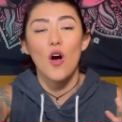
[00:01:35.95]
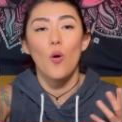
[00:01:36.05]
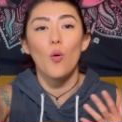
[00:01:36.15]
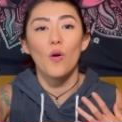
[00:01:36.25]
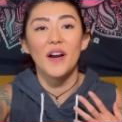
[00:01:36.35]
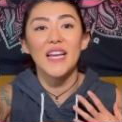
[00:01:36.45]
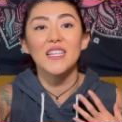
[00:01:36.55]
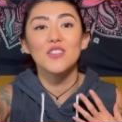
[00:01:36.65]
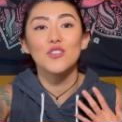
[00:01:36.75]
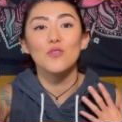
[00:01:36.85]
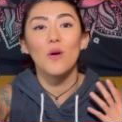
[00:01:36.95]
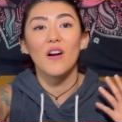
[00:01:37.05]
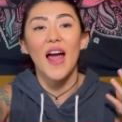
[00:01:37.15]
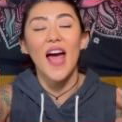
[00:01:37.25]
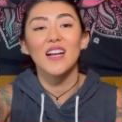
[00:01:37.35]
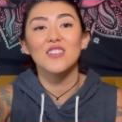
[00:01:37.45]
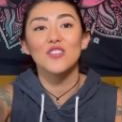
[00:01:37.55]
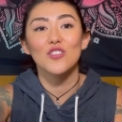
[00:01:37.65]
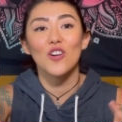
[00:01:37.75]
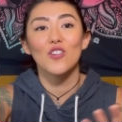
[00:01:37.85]
or into our
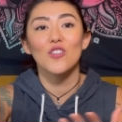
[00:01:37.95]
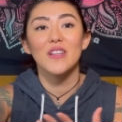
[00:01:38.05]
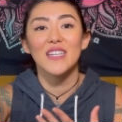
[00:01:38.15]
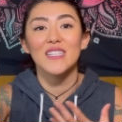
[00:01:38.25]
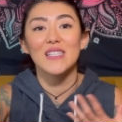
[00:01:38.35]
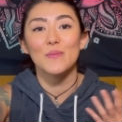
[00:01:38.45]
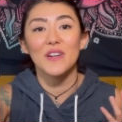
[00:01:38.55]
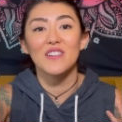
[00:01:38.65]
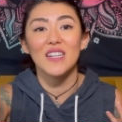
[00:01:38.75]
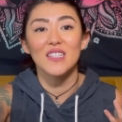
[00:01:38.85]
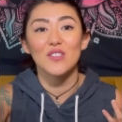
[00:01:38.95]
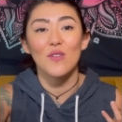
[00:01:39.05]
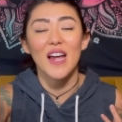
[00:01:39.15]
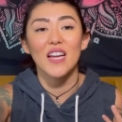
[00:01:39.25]
external experience, right?